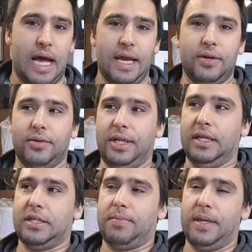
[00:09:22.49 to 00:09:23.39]
I don't
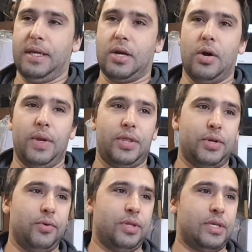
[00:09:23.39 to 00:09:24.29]
need to be going
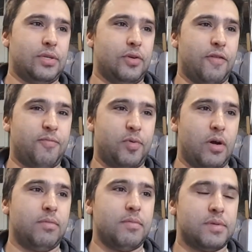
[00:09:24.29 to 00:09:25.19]
through these sort of
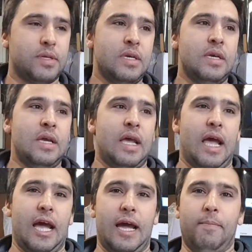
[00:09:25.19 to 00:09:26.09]
problems.
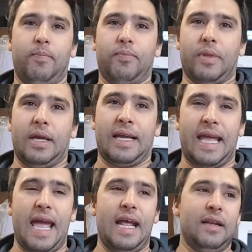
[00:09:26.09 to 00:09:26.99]

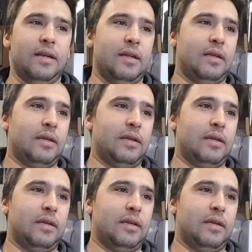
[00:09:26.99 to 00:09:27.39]
Again,